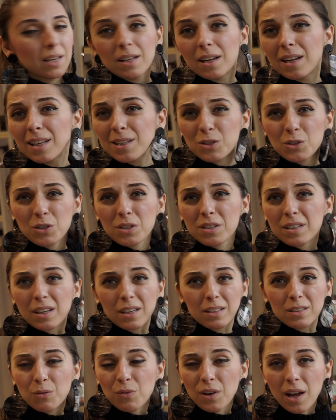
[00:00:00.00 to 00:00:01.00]
Let's just
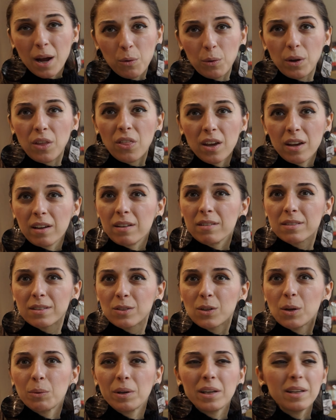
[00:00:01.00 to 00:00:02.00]
stick to flowery things,
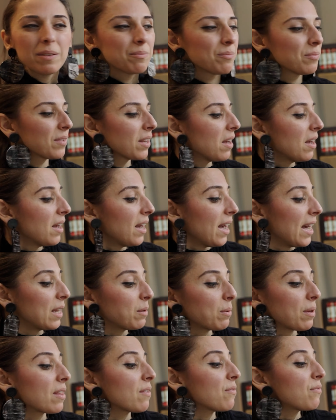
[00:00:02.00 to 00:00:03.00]
shall we?
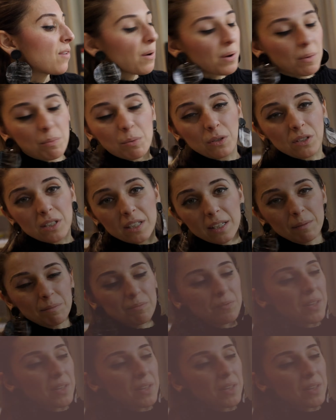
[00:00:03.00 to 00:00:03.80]
Anyway, they're very pretty.